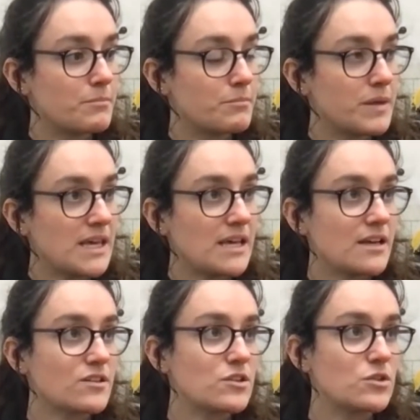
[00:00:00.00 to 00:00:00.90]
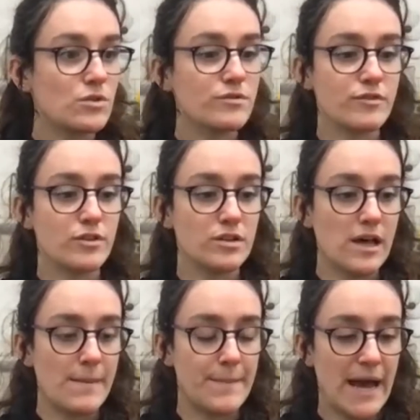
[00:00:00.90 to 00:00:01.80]
being thoughtful
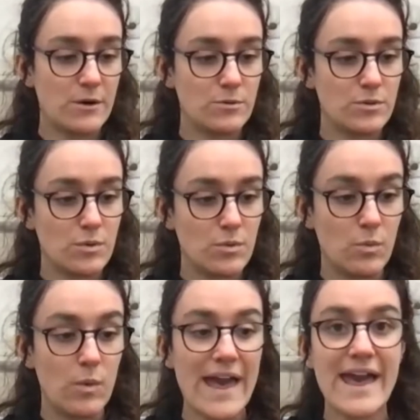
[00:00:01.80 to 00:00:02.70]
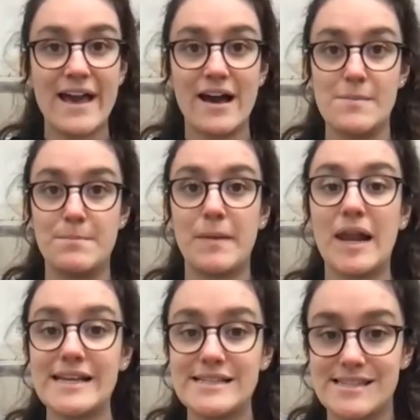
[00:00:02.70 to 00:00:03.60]
about where I'm
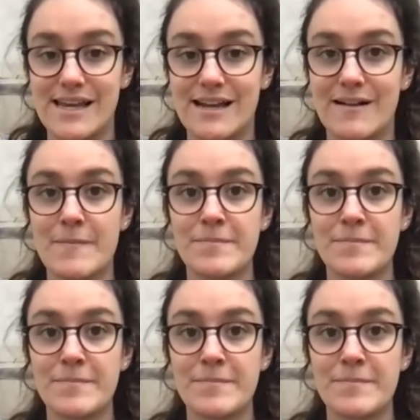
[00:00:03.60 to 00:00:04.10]
placing